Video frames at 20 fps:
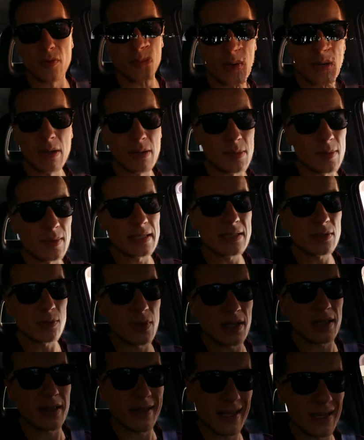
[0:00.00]
the problem is
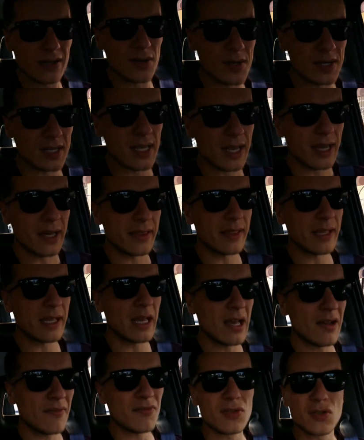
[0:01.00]
with Nehonia, they
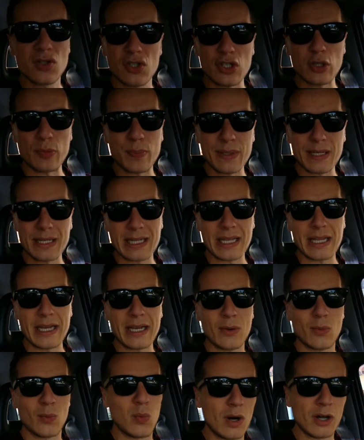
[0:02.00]
have stupid
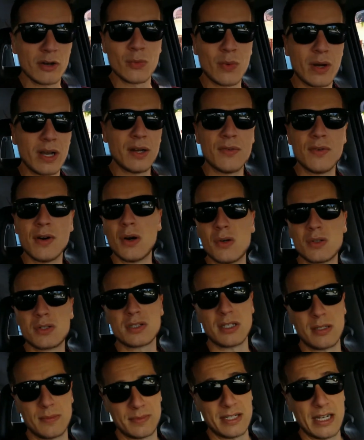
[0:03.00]
like one-way roads
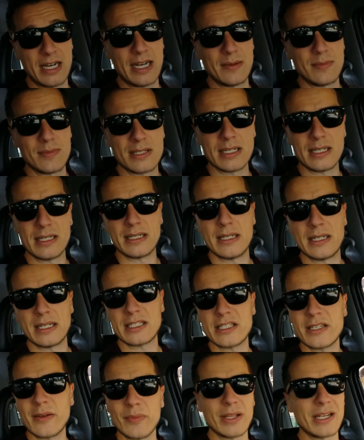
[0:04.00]
sometimes, and
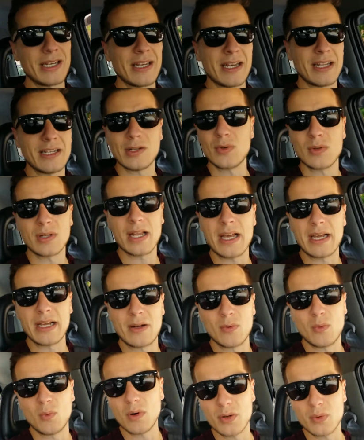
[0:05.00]
that's something that I don't like,
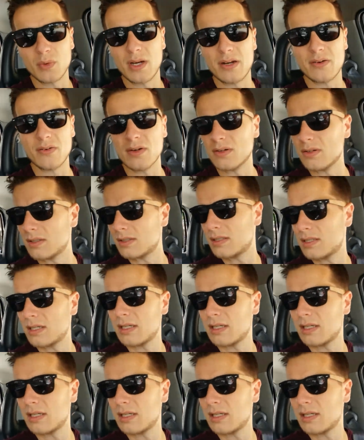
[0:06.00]
one-way roads.